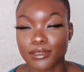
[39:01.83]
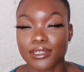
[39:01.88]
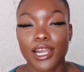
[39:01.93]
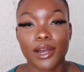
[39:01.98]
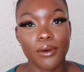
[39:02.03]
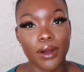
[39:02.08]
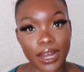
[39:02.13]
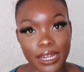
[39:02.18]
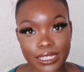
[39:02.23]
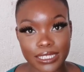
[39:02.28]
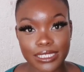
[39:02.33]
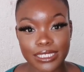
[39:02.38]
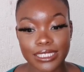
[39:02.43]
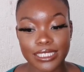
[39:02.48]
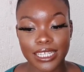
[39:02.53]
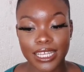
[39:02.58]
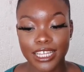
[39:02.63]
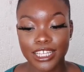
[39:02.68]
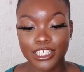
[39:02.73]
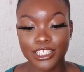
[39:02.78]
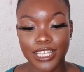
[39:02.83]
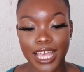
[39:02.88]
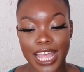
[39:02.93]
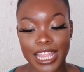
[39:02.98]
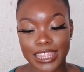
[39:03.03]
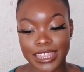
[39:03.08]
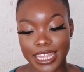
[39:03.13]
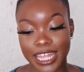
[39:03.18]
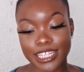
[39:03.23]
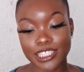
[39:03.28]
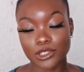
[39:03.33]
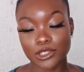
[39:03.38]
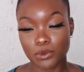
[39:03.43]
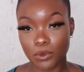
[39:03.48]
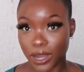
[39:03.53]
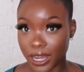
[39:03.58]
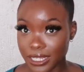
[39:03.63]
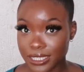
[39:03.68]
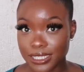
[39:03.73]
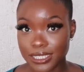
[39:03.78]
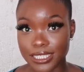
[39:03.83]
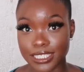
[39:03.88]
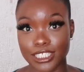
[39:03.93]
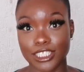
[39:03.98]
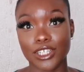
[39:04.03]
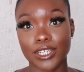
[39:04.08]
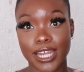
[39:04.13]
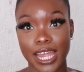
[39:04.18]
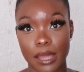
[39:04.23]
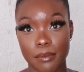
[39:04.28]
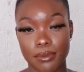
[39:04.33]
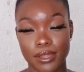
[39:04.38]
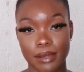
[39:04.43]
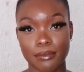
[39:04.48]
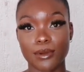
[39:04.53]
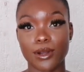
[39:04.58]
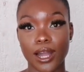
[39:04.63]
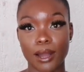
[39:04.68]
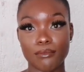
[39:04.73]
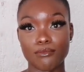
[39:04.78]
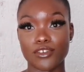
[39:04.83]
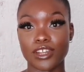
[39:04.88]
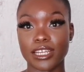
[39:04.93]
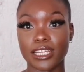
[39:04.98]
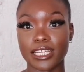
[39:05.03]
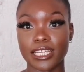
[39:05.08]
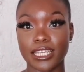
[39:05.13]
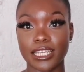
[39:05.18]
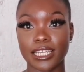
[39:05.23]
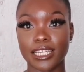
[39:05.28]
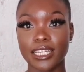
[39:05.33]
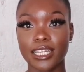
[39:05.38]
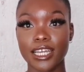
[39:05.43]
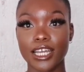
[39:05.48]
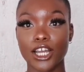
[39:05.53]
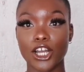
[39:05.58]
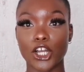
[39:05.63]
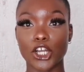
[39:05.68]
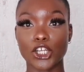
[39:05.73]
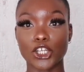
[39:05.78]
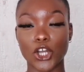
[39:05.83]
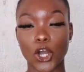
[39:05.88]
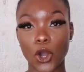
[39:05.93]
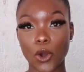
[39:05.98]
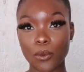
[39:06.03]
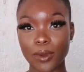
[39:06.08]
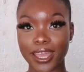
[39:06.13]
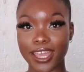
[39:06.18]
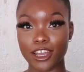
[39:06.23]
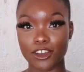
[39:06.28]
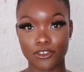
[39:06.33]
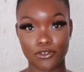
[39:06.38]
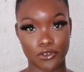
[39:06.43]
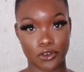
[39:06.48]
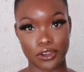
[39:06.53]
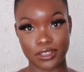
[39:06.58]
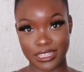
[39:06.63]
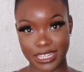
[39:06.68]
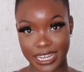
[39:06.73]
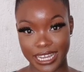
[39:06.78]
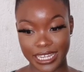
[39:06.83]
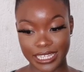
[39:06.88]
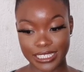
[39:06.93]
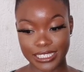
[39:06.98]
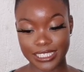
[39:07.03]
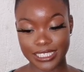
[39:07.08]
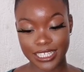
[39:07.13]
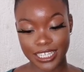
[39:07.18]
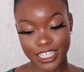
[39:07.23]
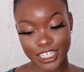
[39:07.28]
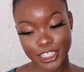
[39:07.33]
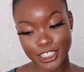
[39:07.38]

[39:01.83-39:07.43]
That's what I want. And that's what is gonna happen. I'm really going for that.